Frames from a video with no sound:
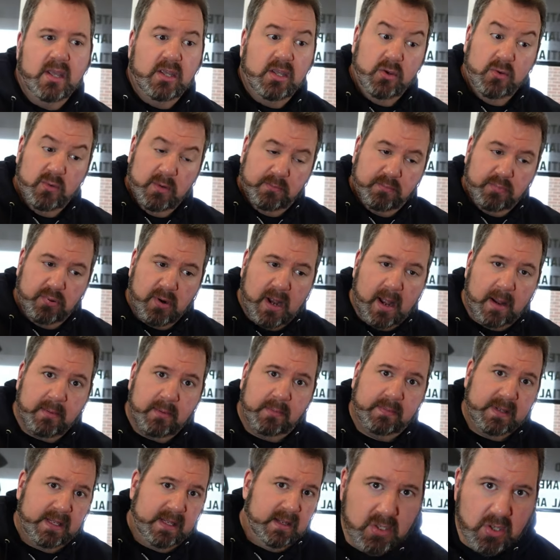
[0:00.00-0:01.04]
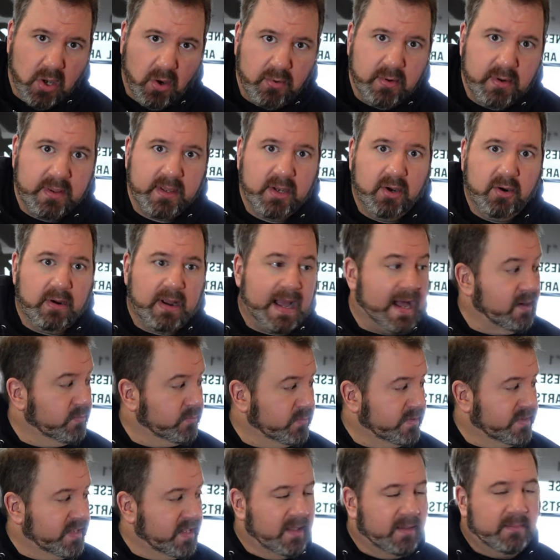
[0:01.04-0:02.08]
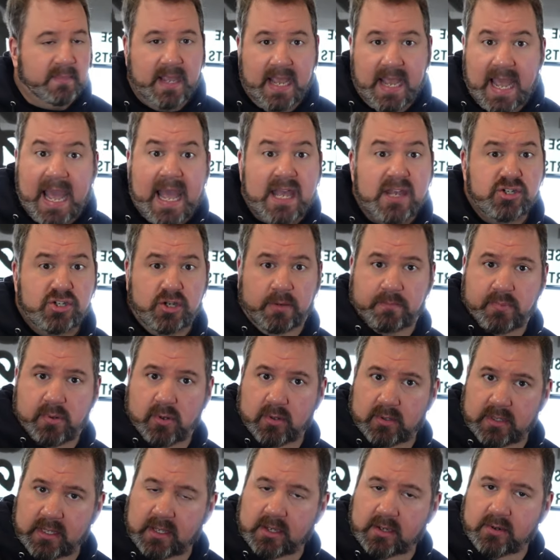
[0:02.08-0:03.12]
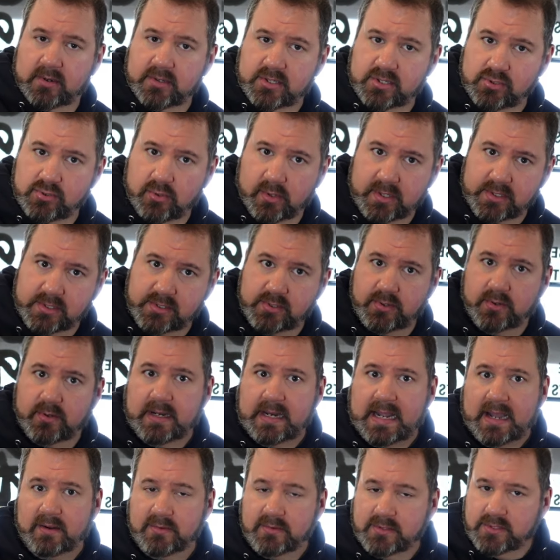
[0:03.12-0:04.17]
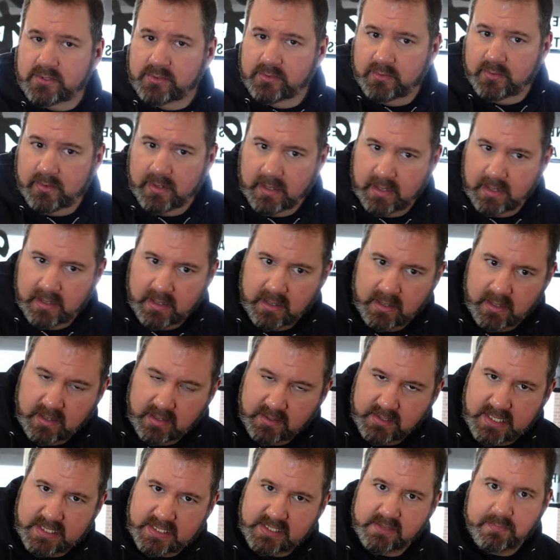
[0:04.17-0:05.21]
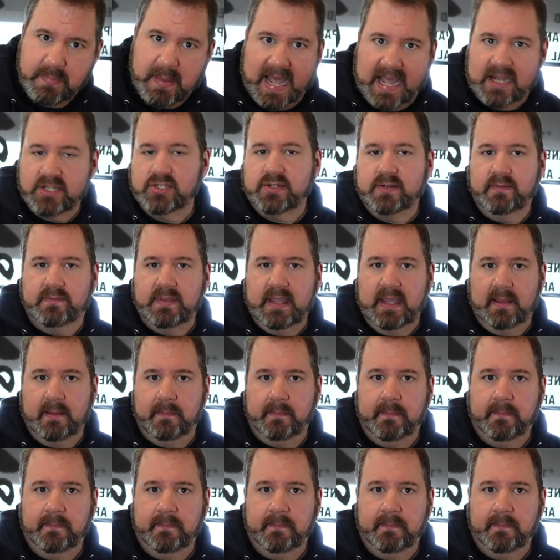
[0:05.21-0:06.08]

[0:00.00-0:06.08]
you would probably go to the ground with them as you're pulling your short sword out to dispatch of them.